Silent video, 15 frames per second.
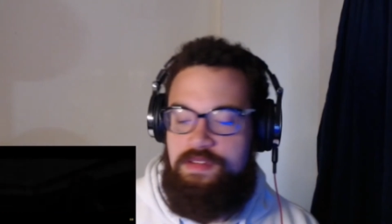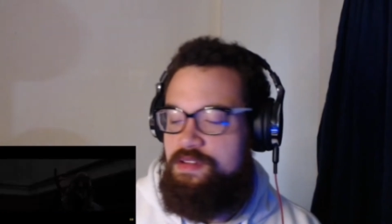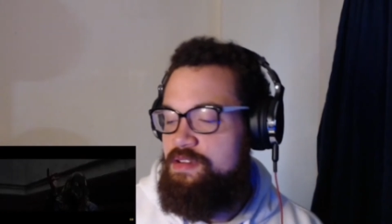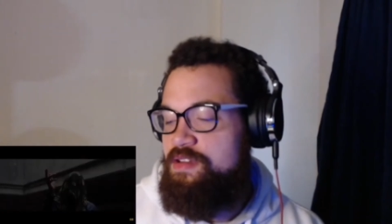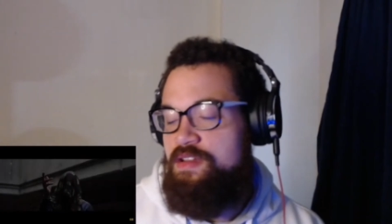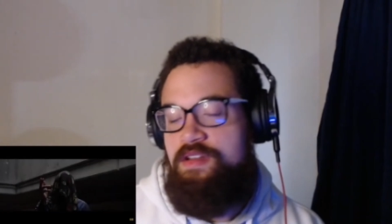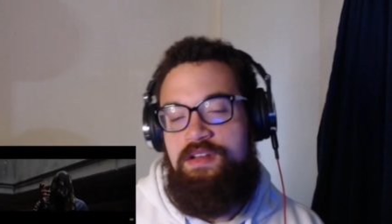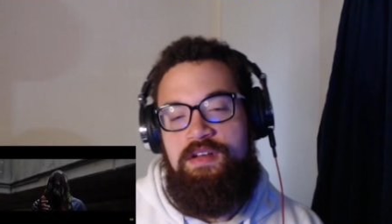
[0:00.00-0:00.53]
to
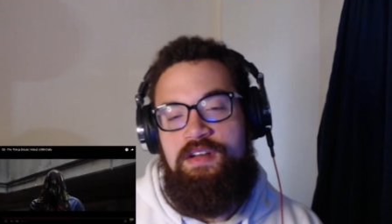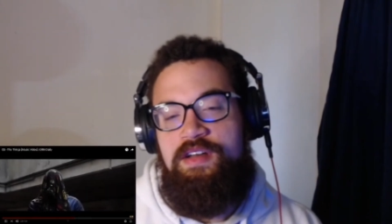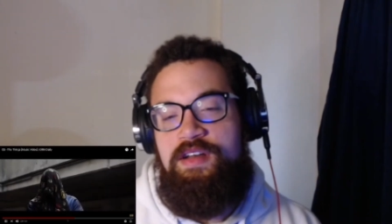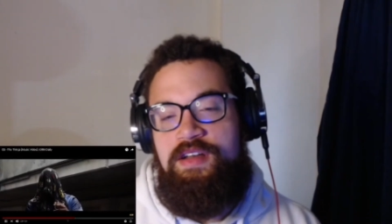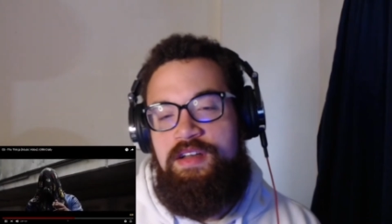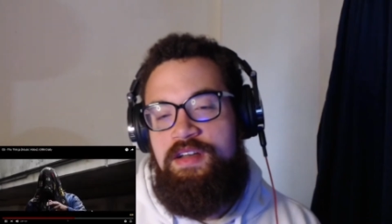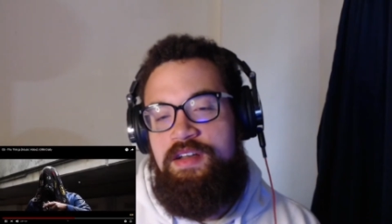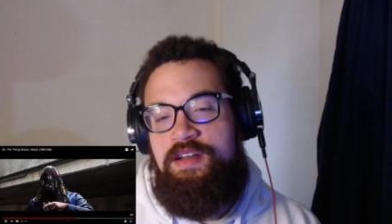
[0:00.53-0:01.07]
these neeks,
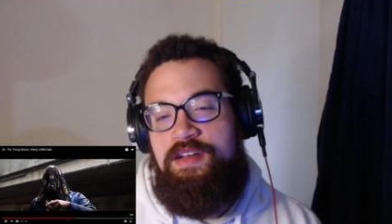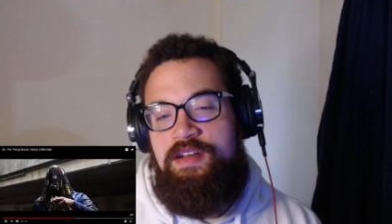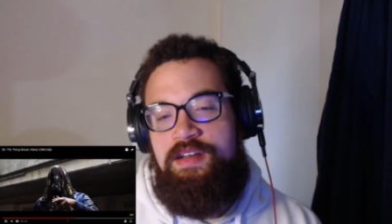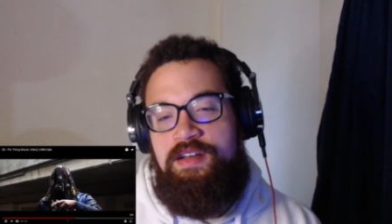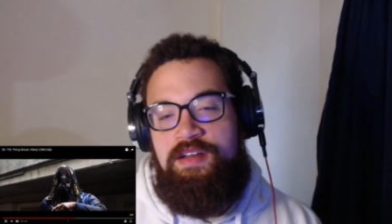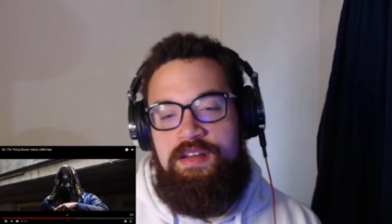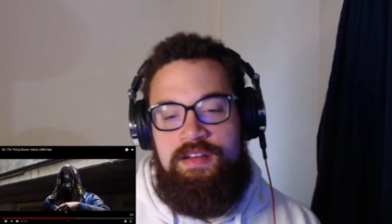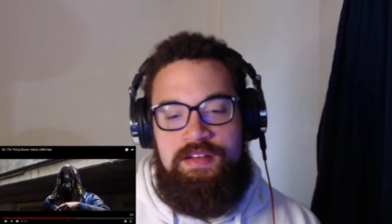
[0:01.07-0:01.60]
all the risk
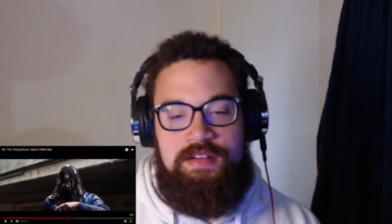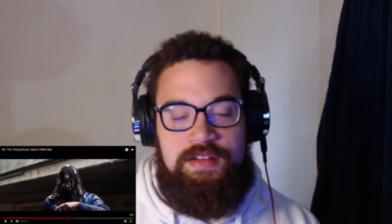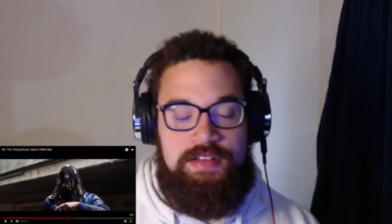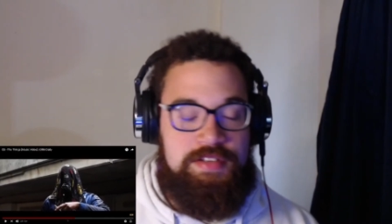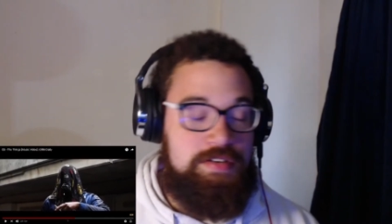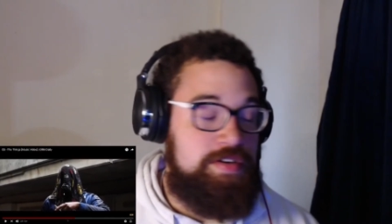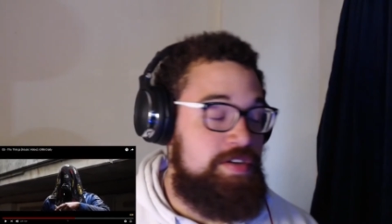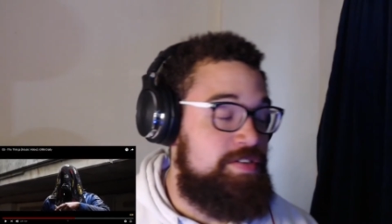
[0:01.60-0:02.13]
and trips I...
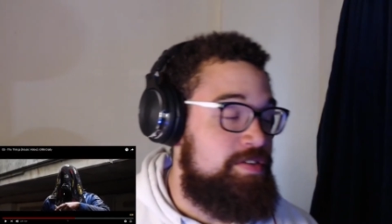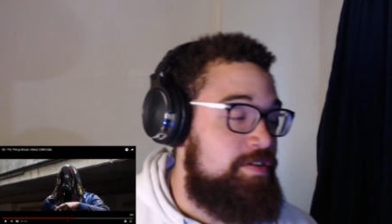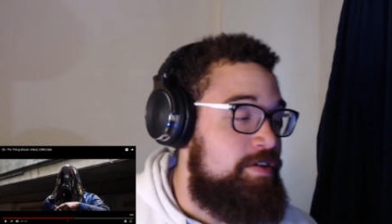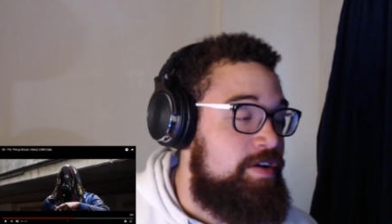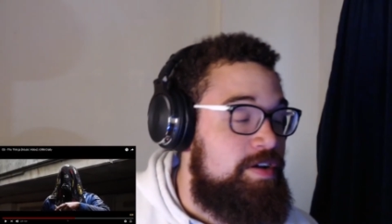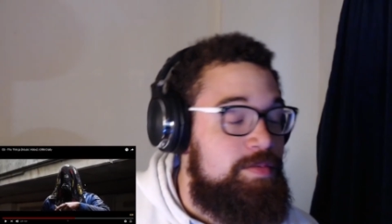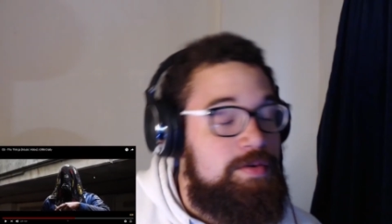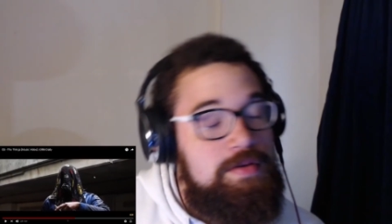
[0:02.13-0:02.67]
This hook is
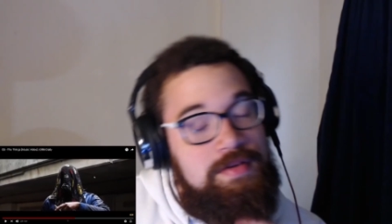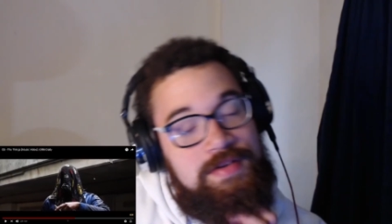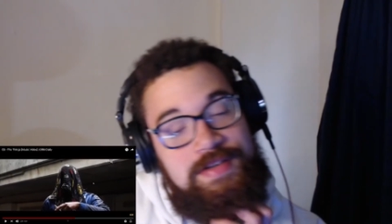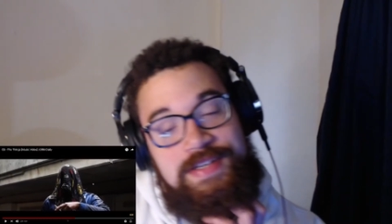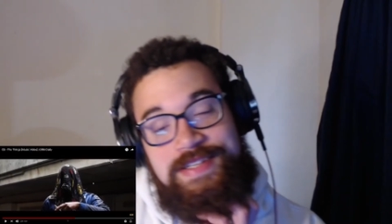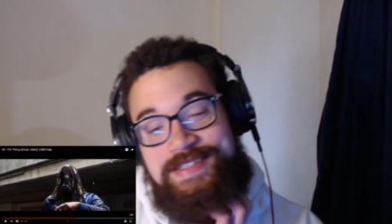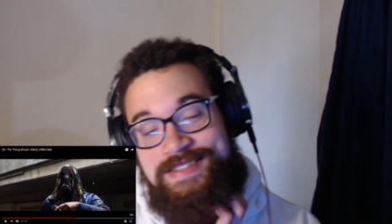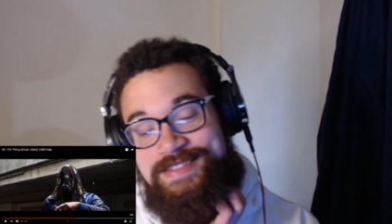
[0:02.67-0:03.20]
incredible.
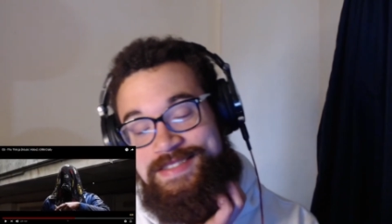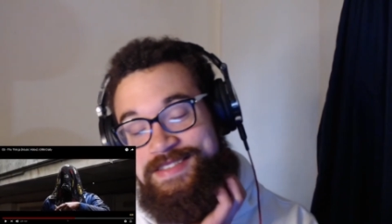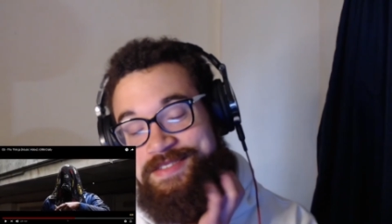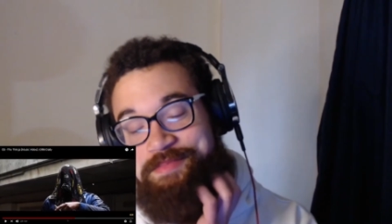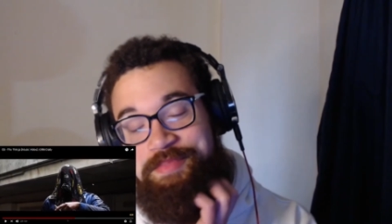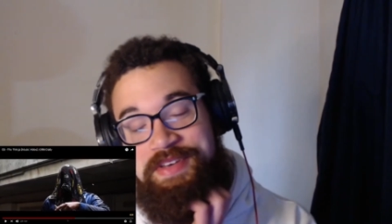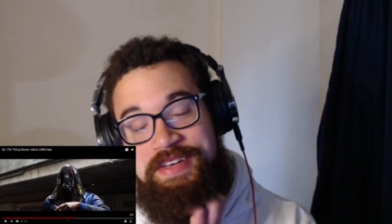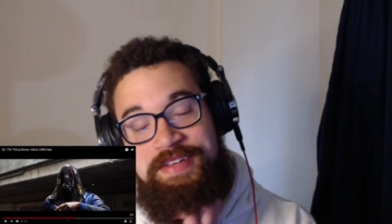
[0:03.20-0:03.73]
And this
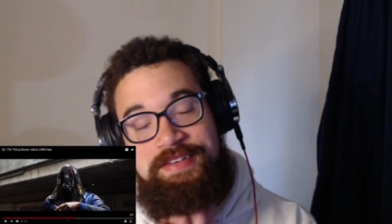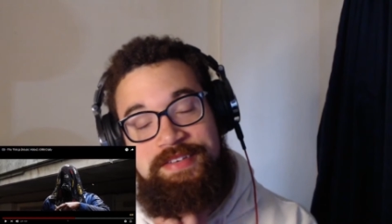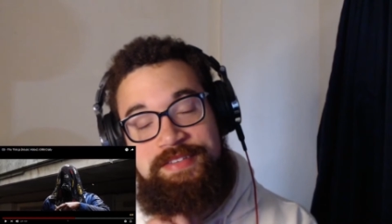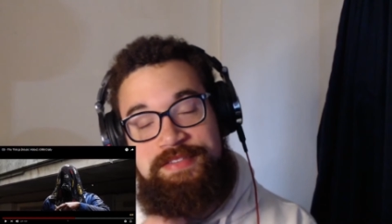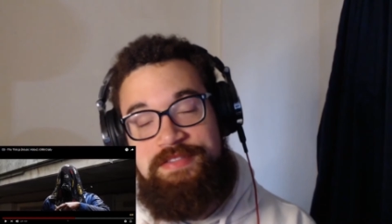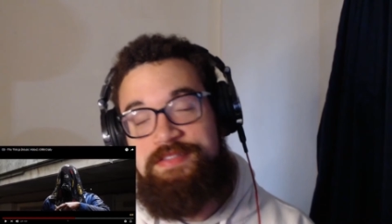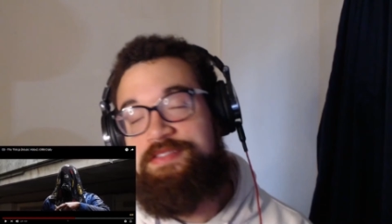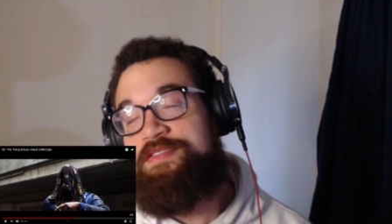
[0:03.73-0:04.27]
this beat
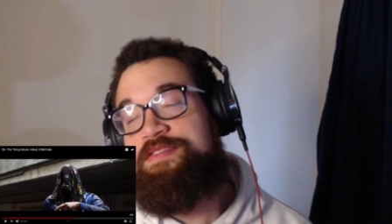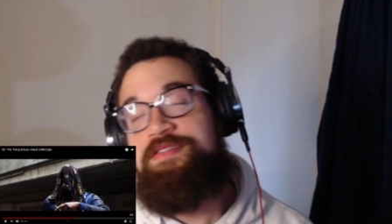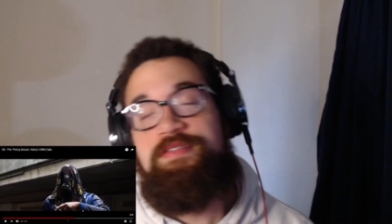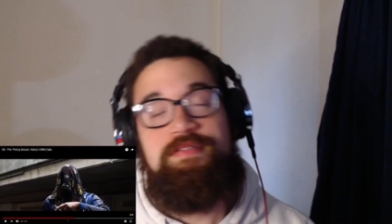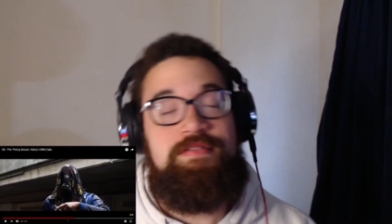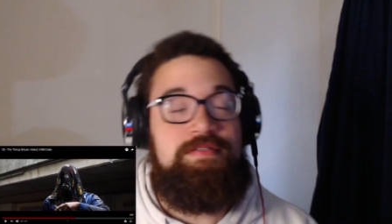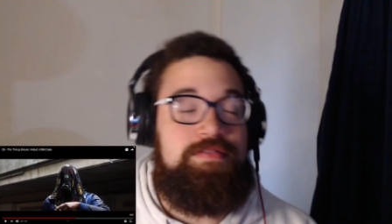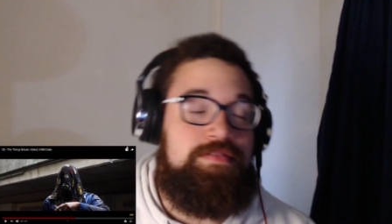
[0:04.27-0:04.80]
is just,